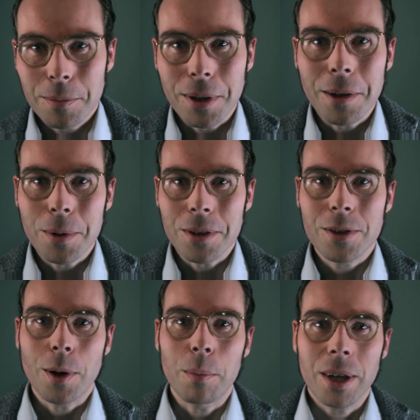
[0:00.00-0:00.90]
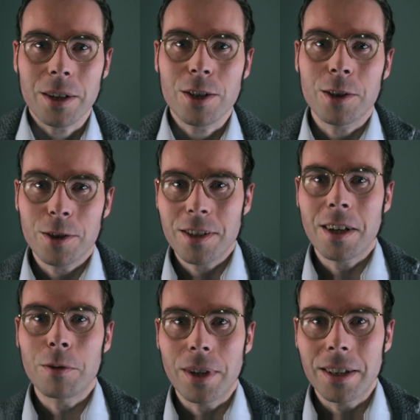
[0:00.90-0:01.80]
by which a picture is
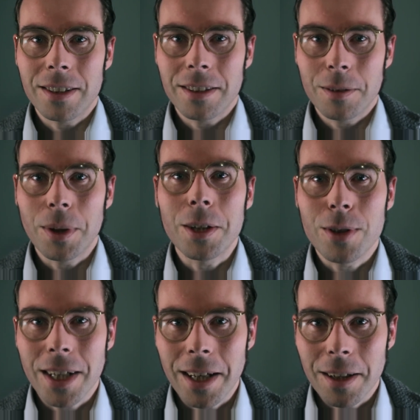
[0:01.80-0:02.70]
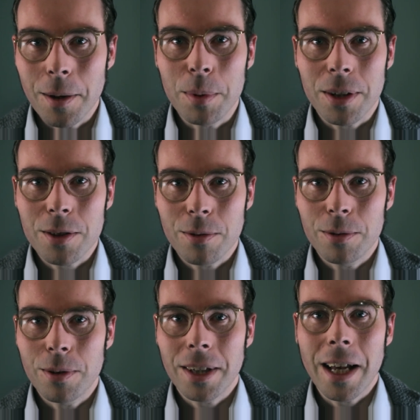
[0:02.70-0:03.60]
generated when you take a picture on
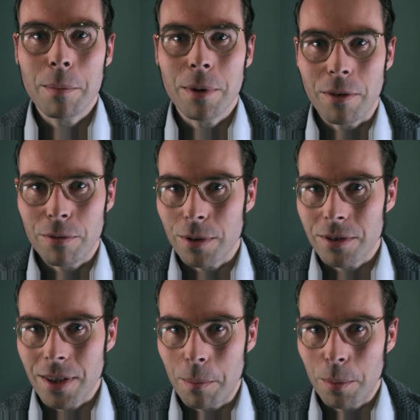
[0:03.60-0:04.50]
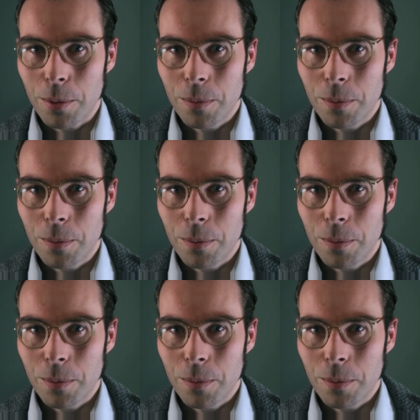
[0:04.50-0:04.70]
your camera, for example.